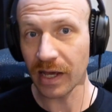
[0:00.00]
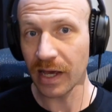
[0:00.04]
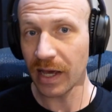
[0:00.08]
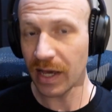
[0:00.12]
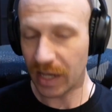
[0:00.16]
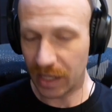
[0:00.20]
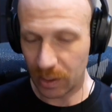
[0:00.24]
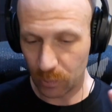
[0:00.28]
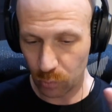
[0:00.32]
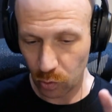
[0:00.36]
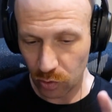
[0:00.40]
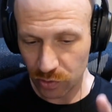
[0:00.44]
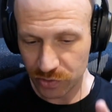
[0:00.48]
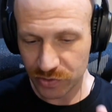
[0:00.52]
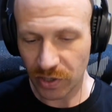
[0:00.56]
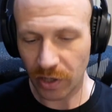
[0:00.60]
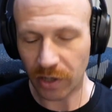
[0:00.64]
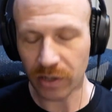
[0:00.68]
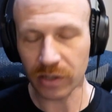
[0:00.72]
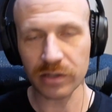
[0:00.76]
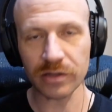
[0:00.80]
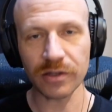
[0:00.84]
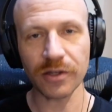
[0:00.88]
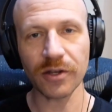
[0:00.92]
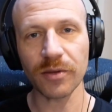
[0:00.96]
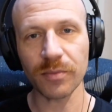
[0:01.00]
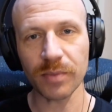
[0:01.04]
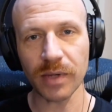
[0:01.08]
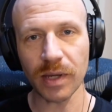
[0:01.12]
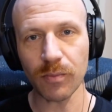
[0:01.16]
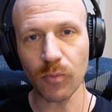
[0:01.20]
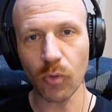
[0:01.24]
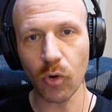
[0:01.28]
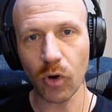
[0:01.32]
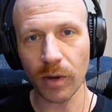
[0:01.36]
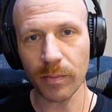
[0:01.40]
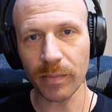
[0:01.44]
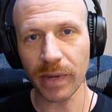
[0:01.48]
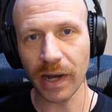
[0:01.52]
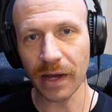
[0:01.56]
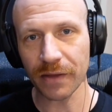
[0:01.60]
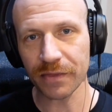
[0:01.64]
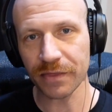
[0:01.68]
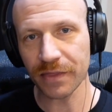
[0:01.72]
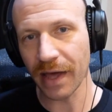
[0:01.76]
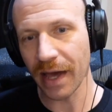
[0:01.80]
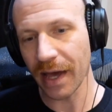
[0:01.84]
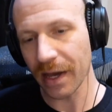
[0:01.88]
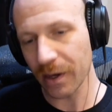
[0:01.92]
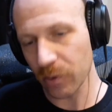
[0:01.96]
And we'll talk a little bit more about
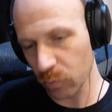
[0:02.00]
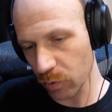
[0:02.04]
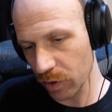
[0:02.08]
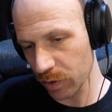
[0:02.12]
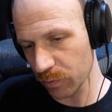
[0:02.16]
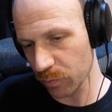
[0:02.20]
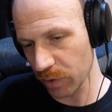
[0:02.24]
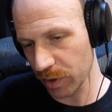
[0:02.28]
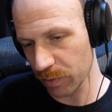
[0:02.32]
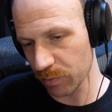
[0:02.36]
that when we